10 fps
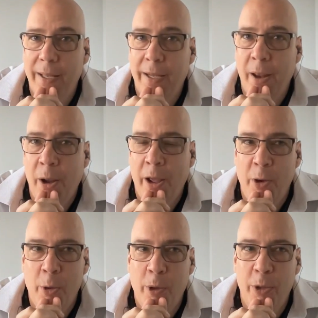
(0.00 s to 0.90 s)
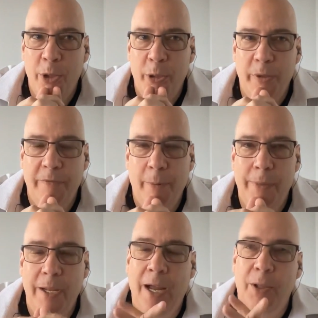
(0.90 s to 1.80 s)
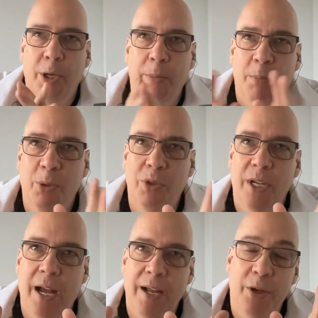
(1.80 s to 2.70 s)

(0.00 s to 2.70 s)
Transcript: like I don't know about you, but for me, I look up at the blue sky,